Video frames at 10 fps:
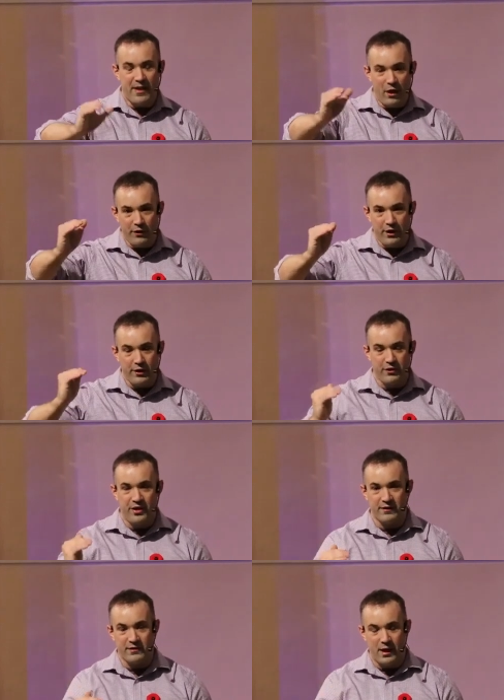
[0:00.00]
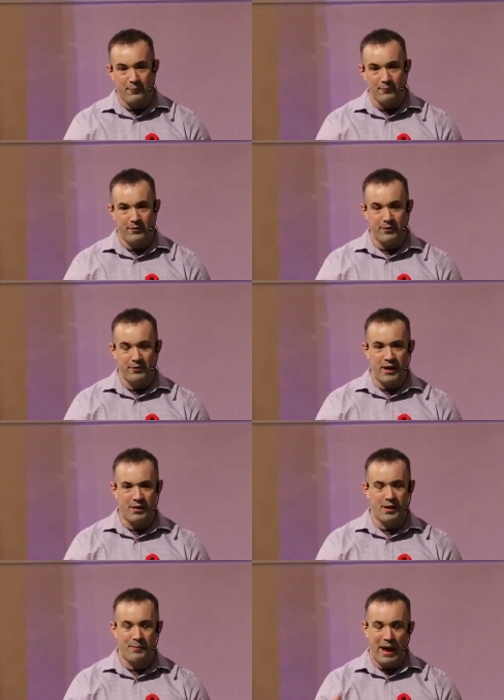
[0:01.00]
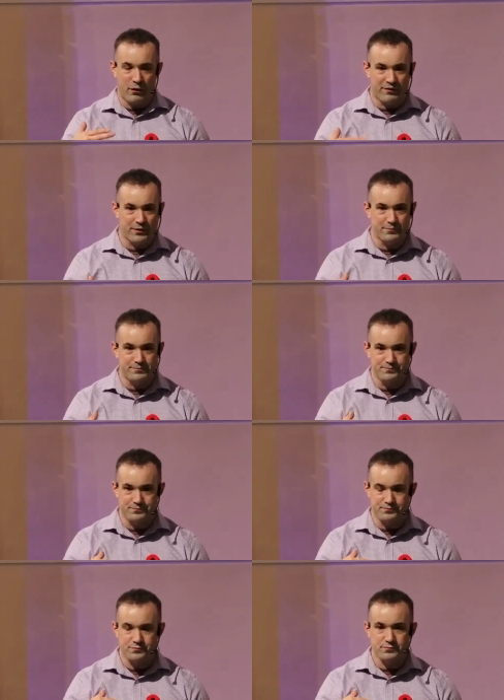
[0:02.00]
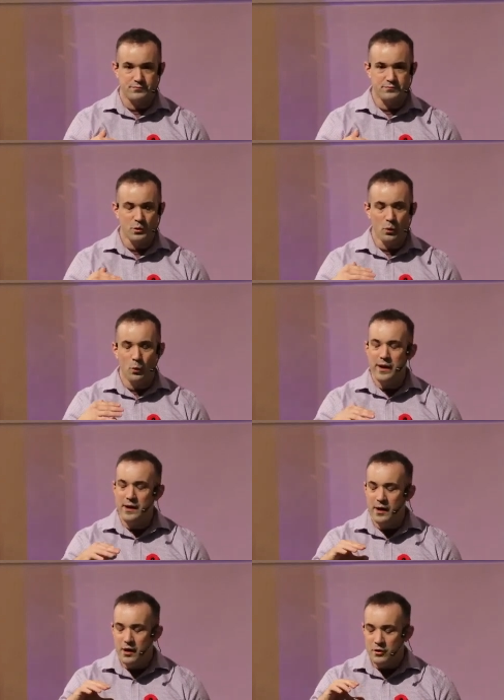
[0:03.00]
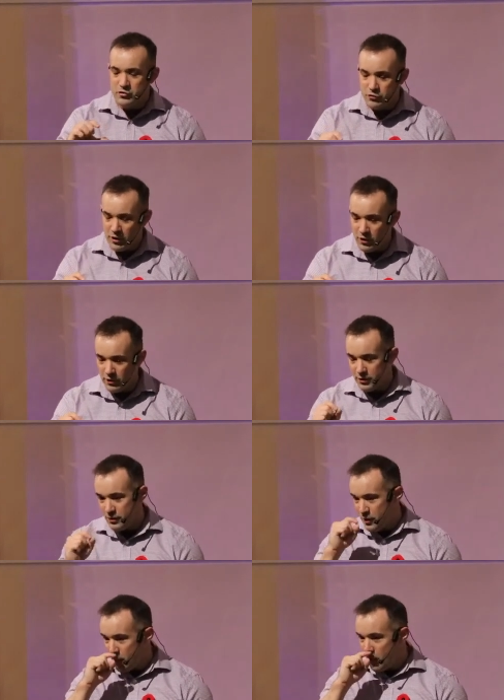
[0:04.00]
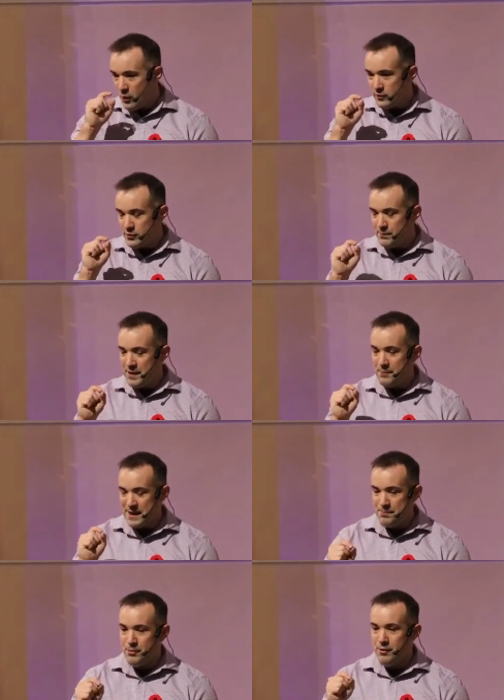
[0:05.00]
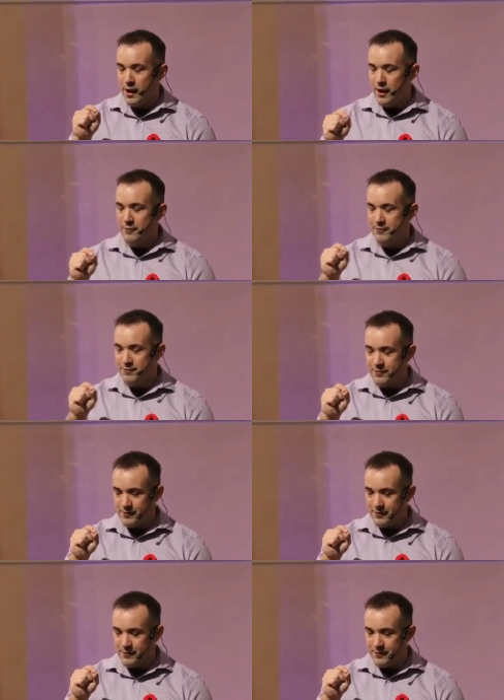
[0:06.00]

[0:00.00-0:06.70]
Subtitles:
all the other things come out of it. We struggle to be a people of